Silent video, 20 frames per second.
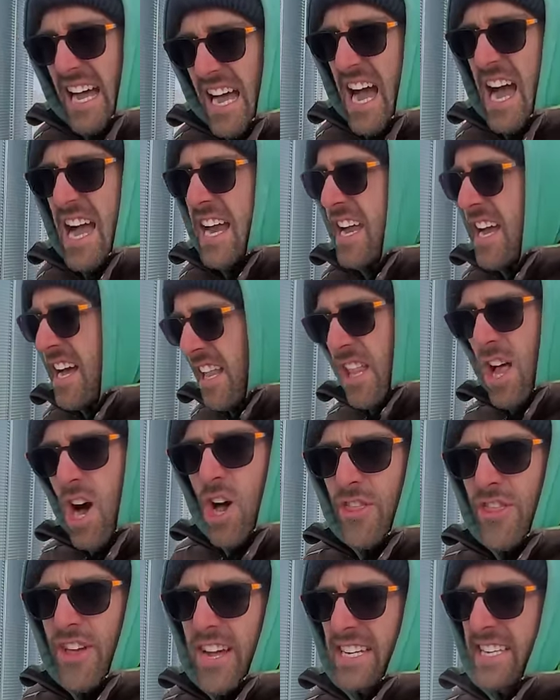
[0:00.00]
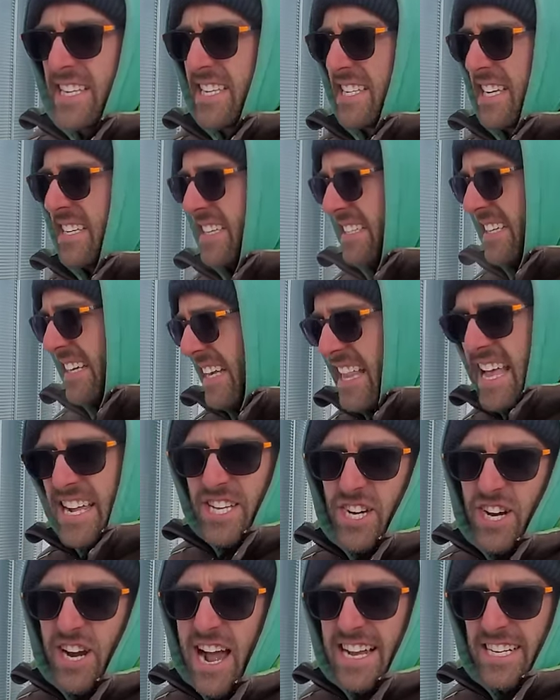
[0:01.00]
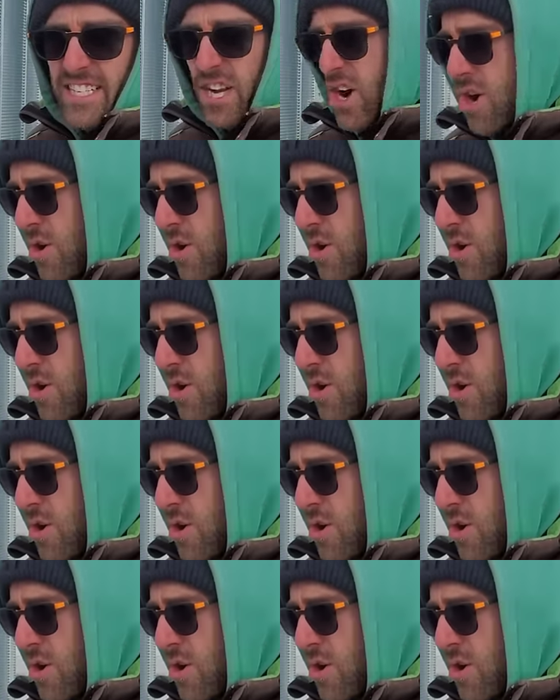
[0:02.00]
I'm gonna load this and let you guys go.